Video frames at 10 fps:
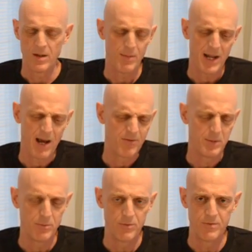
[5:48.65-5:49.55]
About half of
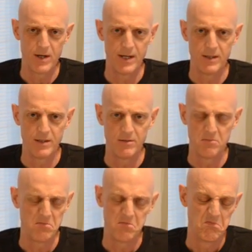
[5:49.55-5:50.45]
people find that it
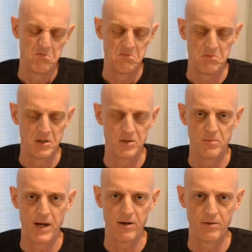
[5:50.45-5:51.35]
doesn't
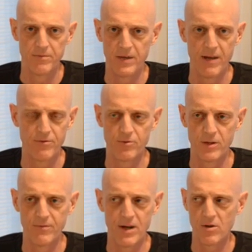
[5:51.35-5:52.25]
matter. They have a
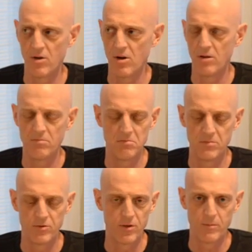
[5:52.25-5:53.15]
drink of alcohol,
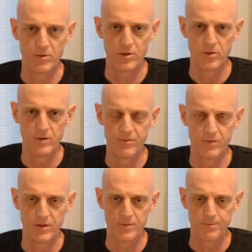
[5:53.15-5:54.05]
the tremor is no
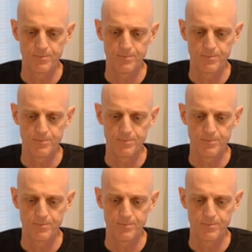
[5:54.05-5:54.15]
different.